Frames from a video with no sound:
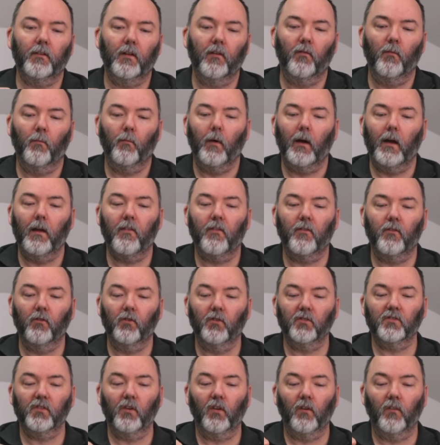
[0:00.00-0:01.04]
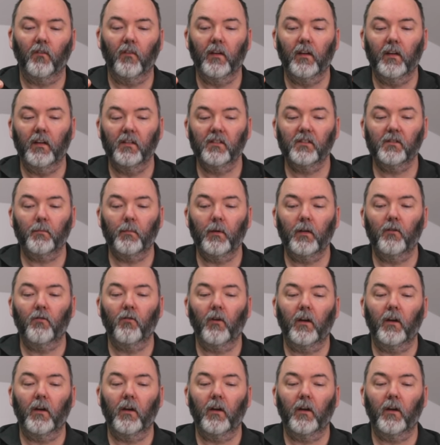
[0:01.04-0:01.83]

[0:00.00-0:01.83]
given my thoughts on the speed